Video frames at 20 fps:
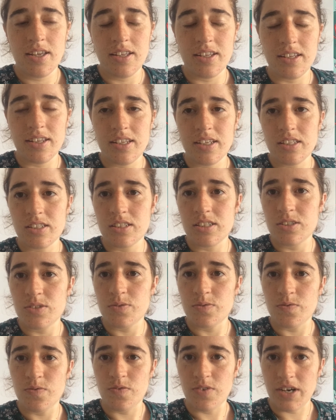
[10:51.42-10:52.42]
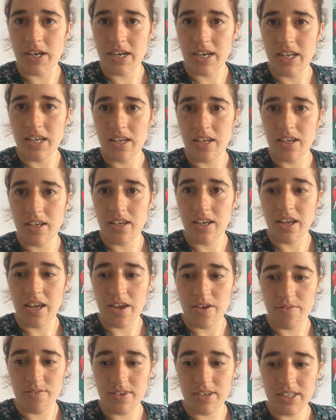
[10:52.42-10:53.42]
this is very
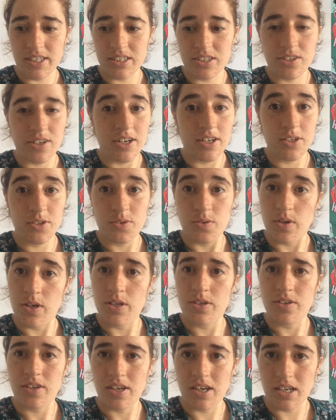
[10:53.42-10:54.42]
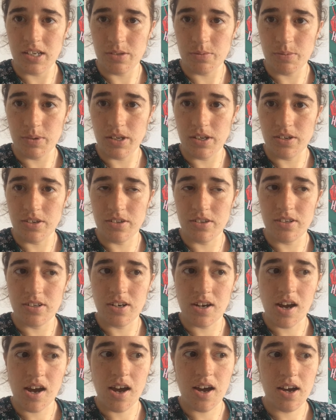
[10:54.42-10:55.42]
heavily trying to educate me
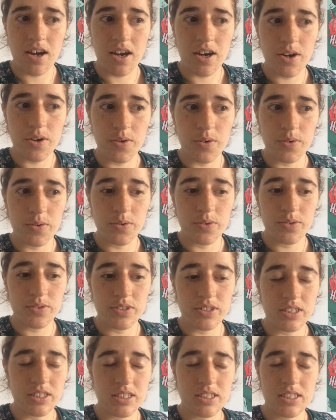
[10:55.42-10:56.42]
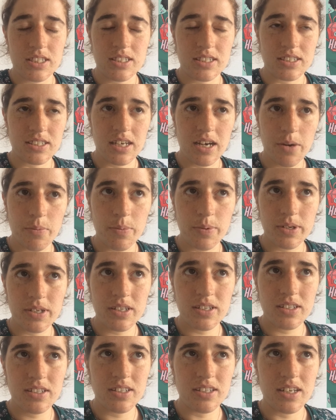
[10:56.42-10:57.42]
on how these things
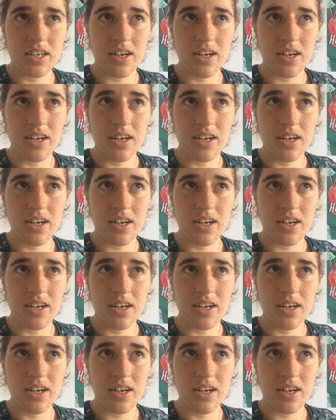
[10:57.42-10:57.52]
happen.